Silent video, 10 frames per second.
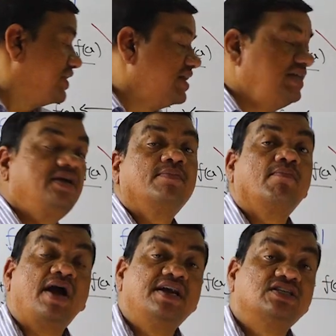getting
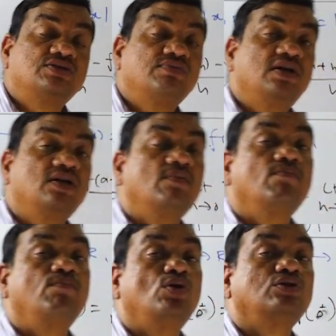minus 1,
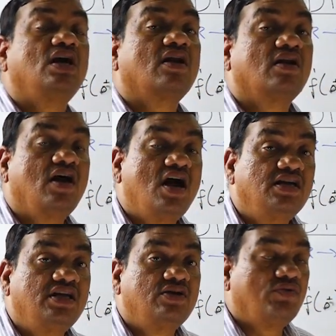both are not
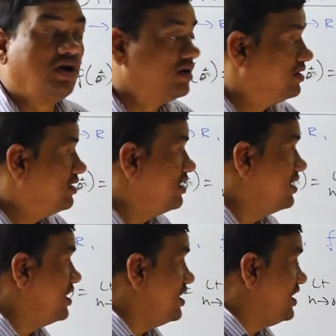equal.
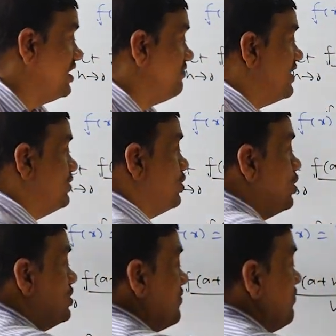Even
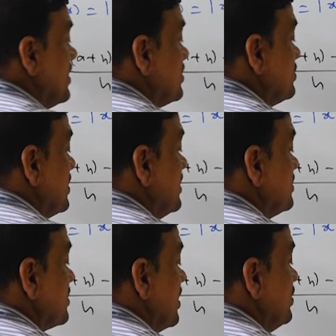though the function
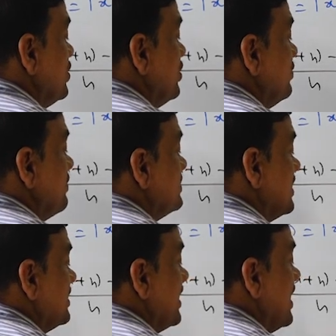is continuous
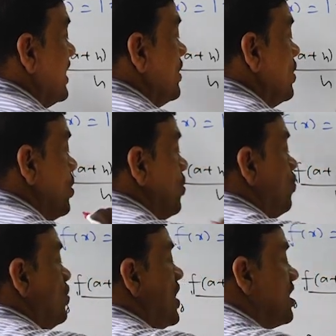at a,
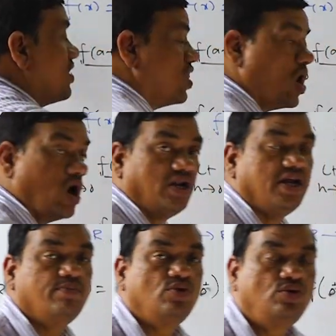we are not
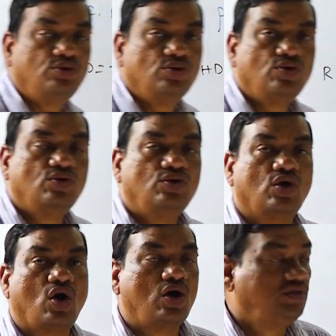able to
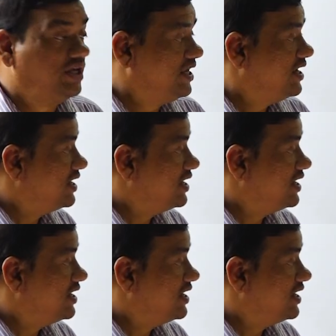draw the